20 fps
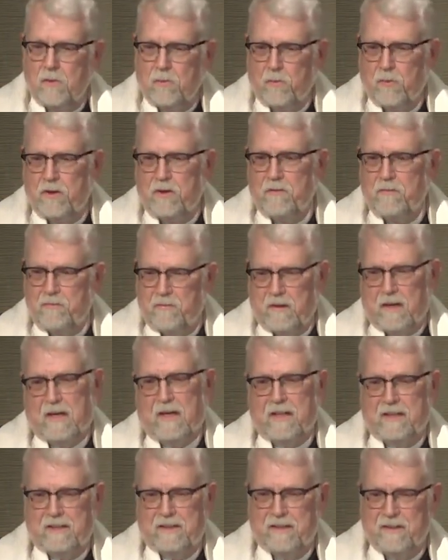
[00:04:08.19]
we
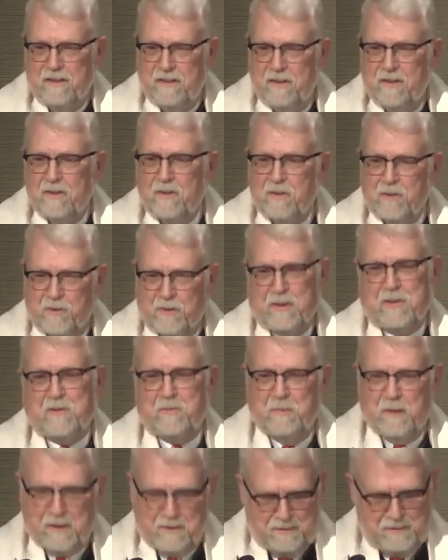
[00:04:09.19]
find
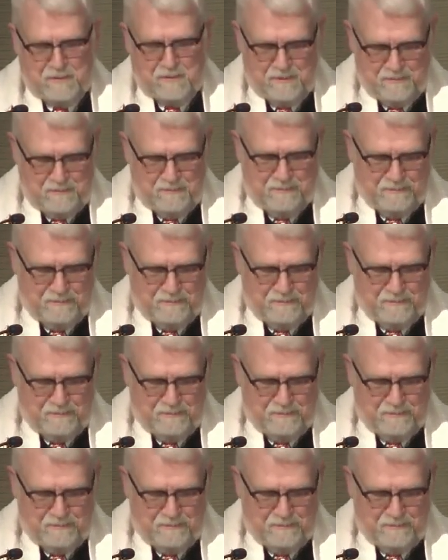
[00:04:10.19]
Christmas.